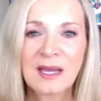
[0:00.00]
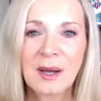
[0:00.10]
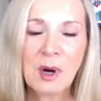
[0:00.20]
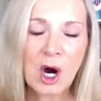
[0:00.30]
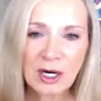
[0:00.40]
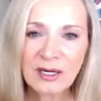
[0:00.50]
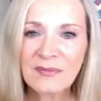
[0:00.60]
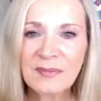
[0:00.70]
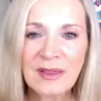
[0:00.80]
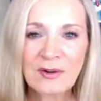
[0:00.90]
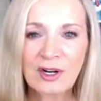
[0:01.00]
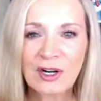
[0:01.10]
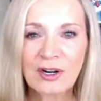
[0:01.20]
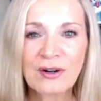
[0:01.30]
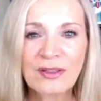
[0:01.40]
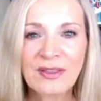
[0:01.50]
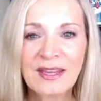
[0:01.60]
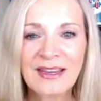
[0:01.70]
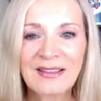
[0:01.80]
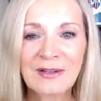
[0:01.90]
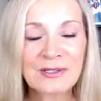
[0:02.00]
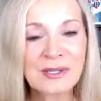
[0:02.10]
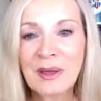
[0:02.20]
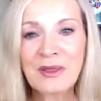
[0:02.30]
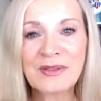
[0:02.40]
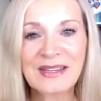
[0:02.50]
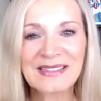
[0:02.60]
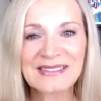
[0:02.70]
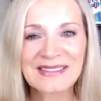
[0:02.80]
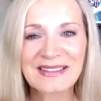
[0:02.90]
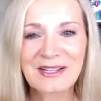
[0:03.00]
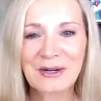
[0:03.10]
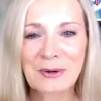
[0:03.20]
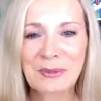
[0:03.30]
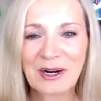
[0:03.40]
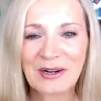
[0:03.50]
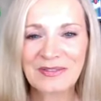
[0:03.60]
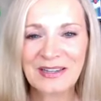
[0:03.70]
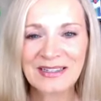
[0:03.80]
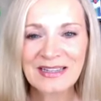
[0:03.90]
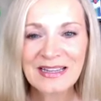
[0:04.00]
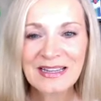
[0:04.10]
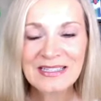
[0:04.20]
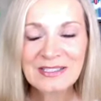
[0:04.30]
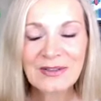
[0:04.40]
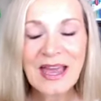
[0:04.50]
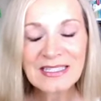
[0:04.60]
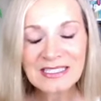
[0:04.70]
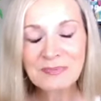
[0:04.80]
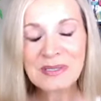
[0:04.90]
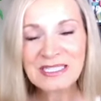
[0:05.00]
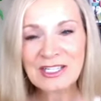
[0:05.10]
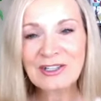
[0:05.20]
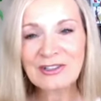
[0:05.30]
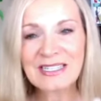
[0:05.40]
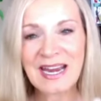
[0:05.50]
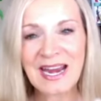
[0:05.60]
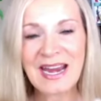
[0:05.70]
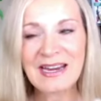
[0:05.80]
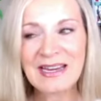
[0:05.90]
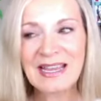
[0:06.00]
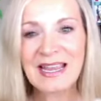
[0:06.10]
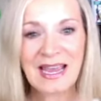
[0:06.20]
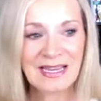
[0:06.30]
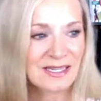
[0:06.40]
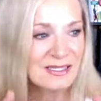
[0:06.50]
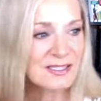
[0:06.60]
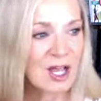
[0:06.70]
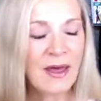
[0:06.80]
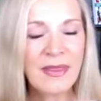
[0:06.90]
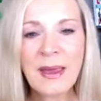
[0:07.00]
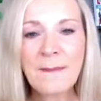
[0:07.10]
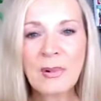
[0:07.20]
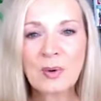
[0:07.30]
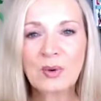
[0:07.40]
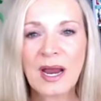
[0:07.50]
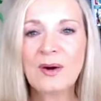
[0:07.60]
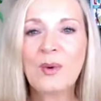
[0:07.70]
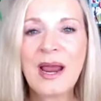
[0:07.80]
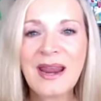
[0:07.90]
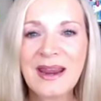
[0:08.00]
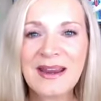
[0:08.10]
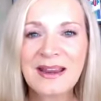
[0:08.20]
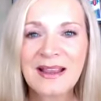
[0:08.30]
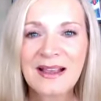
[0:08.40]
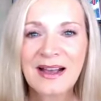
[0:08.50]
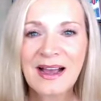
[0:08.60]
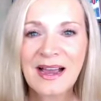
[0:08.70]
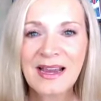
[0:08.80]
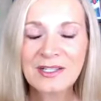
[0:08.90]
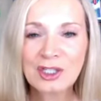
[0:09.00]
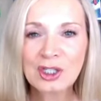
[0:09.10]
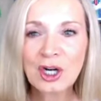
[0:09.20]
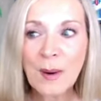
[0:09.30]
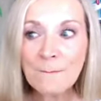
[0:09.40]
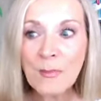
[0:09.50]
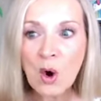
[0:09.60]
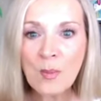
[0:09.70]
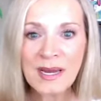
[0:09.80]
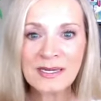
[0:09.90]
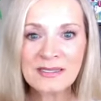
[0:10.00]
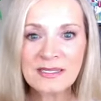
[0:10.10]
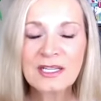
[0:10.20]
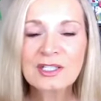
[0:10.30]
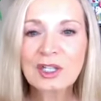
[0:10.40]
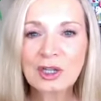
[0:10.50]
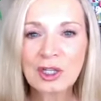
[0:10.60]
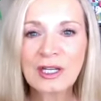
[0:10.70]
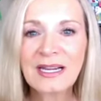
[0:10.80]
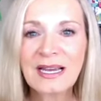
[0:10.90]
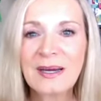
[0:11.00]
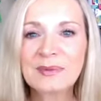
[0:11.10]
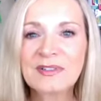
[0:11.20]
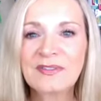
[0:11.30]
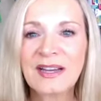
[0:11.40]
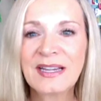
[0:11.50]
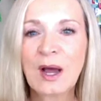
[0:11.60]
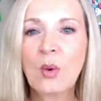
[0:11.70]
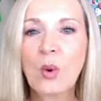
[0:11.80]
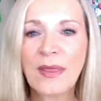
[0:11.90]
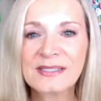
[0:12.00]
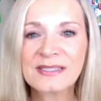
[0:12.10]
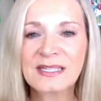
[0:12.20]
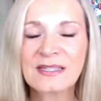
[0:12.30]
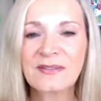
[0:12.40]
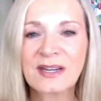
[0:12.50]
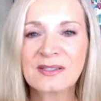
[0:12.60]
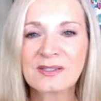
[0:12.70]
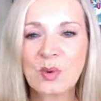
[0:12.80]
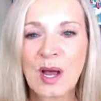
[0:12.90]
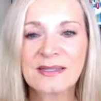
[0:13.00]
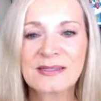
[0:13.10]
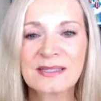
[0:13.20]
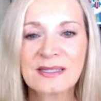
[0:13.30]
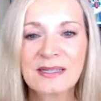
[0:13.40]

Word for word: part of Mother Earth. And there are some other things that are a part of it. So that particular day, as I saw them right away, I took a moment to look it up to find out what the significance was.